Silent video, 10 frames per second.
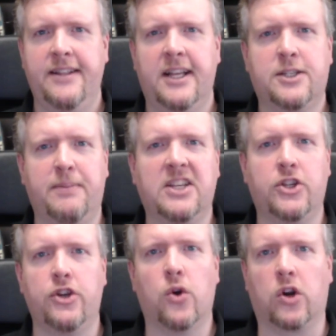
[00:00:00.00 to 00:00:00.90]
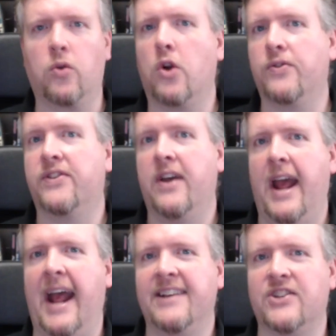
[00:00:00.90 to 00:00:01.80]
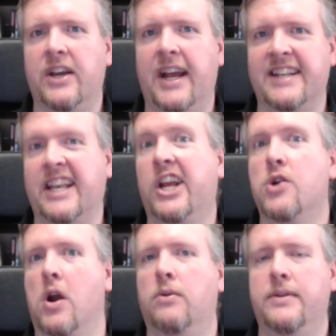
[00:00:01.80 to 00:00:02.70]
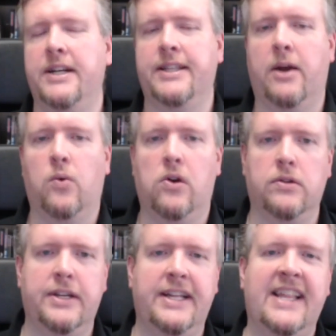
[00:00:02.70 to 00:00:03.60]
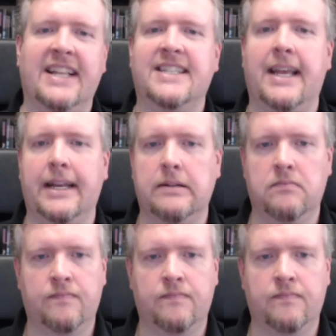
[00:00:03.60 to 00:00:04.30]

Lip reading: that speaks to your growth as a hero in that world, in that setting.